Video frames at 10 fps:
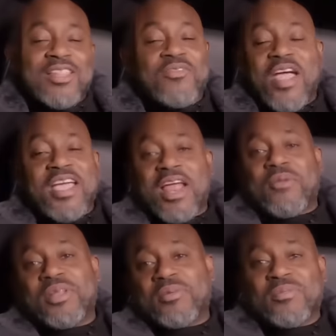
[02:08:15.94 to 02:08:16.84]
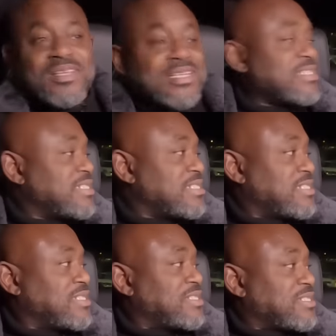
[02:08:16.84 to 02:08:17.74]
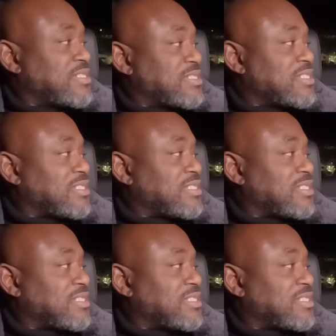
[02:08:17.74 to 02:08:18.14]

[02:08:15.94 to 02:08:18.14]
I love hanging out with him. Yeah. Yeah.